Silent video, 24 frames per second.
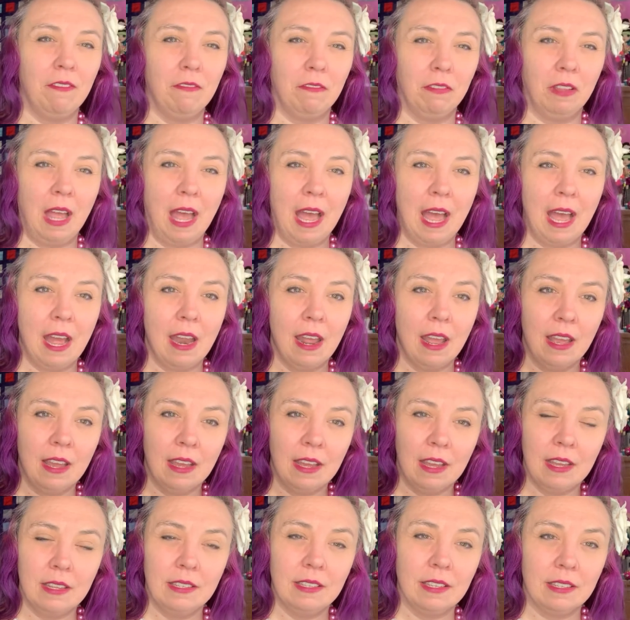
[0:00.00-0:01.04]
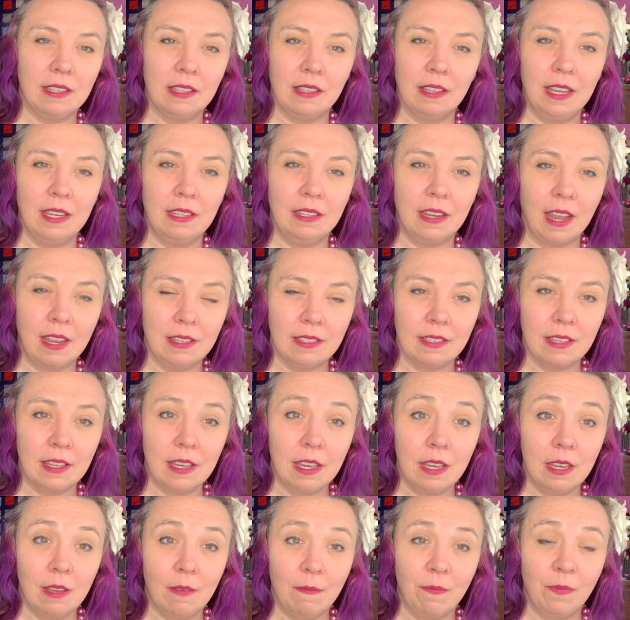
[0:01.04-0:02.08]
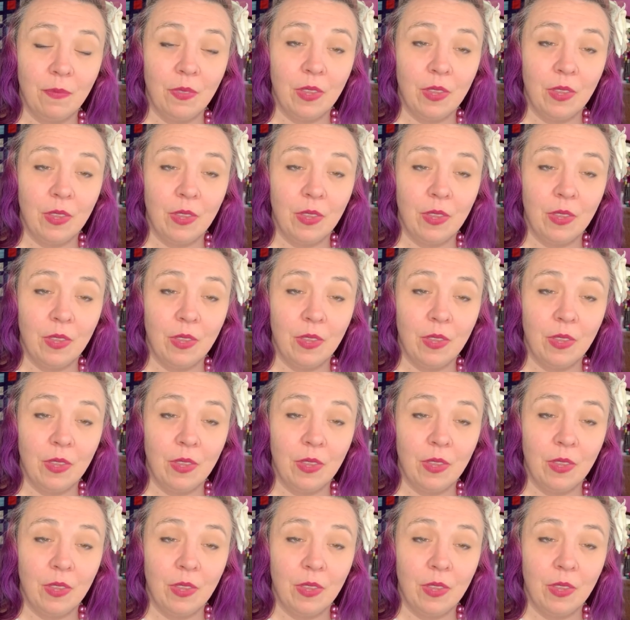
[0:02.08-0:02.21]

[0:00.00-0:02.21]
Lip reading: flat, it doesn't lay nicely.